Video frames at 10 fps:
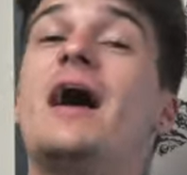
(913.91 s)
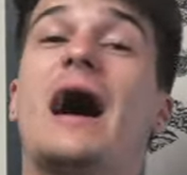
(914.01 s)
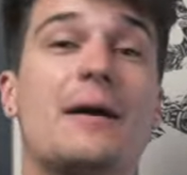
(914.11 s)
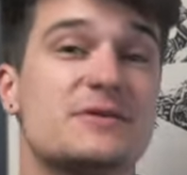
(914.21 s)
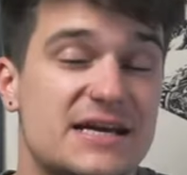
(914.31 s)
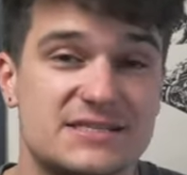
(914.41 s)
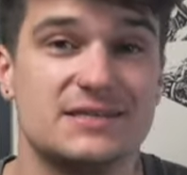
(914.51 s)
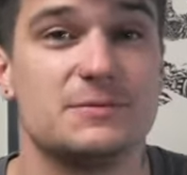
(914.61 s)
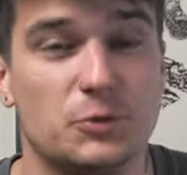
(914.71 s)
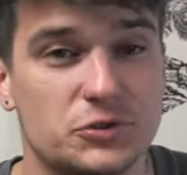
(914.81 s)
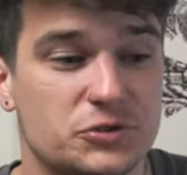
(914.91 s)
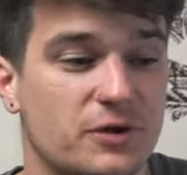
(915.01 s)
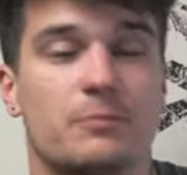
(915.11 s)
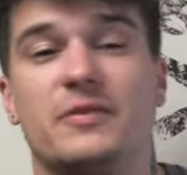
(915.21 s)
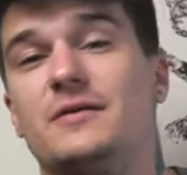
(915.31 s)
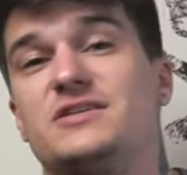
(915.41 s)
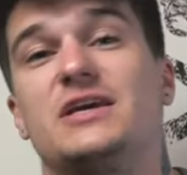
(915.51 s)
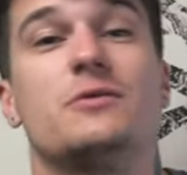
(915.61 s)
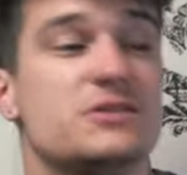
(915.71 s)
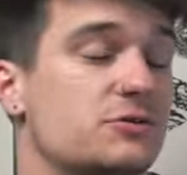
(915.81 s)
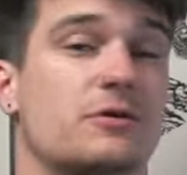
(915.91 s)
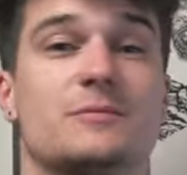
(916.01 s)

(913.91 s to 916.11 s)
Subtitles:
I was hesitant to pull the trigger, but then I was like, you know what, screw it.